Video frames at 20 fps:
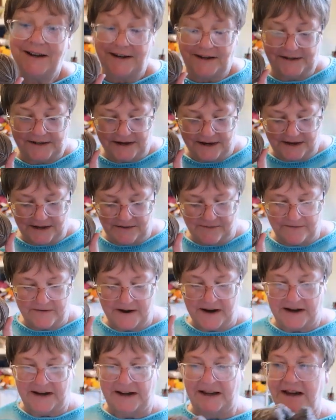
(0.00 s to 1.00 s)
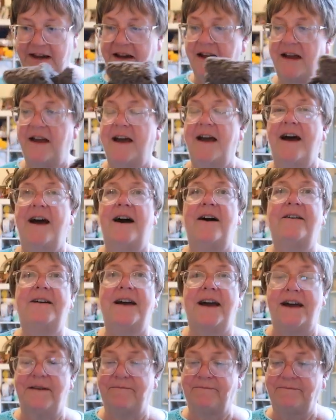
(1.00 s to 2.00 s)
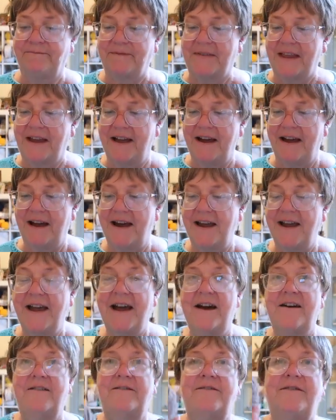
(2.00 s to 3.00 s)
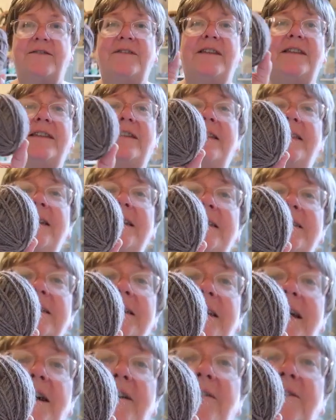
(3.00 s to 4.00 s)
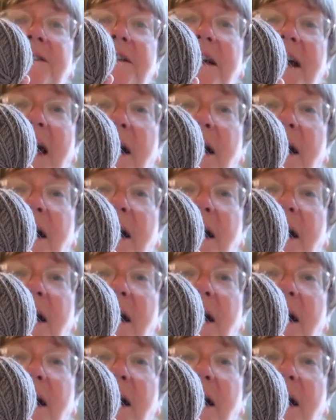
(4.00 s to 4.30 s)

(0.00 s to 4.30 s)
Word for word: undone finally. Okay, I have this left